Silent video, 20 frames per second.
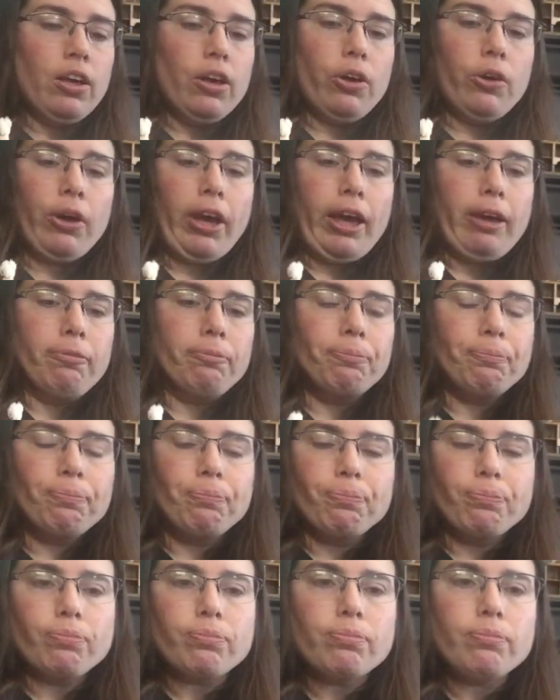Okay,
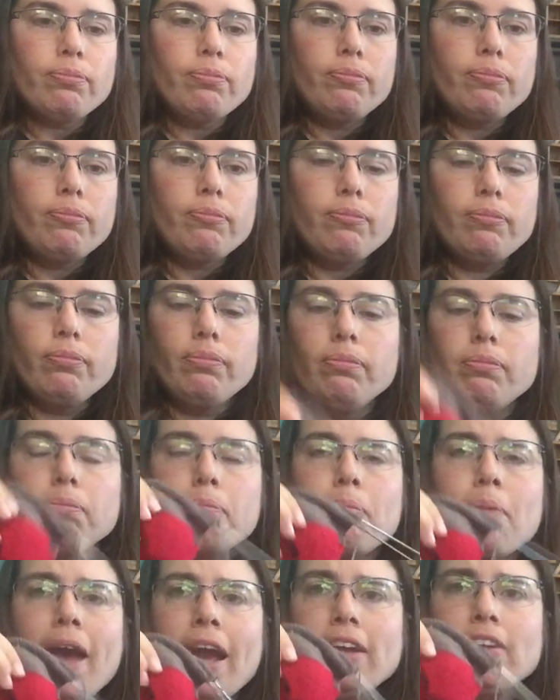
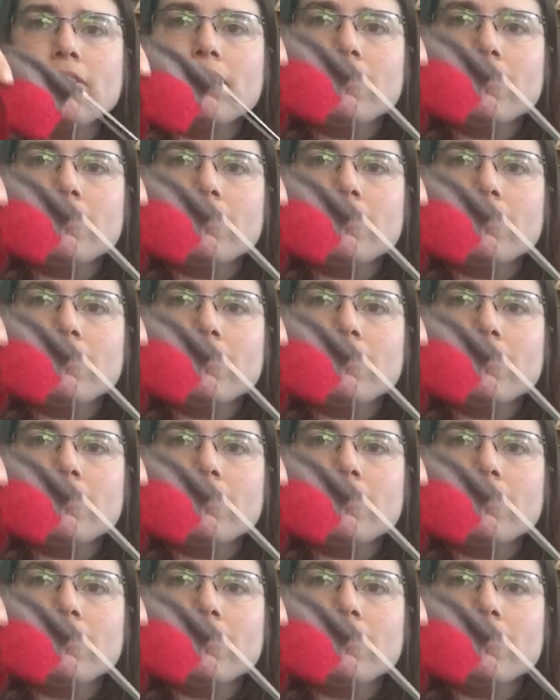back to